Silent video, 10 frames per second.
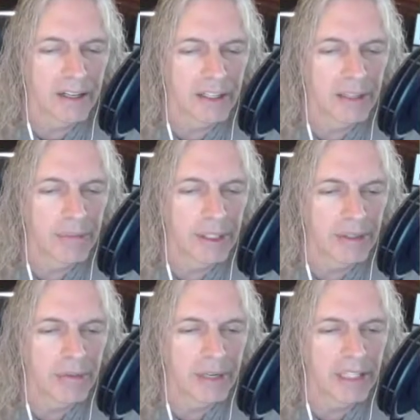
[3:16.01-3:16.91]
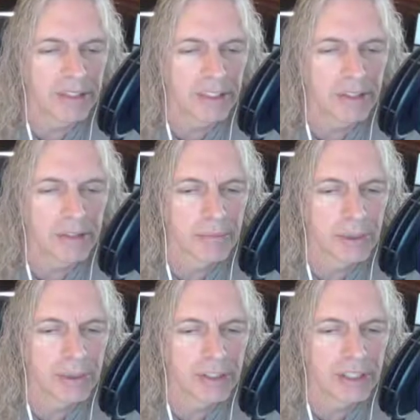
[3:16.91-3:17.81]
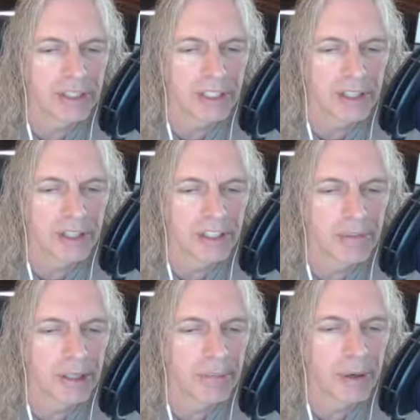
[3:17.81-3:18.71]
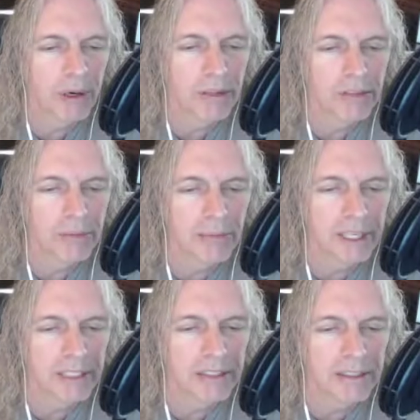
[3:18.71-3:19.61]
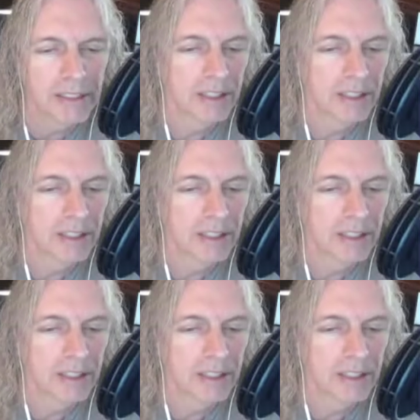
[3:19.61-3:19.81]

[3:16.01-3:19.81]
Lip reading: unlimited domains that you can purchase, and unlimited park domains,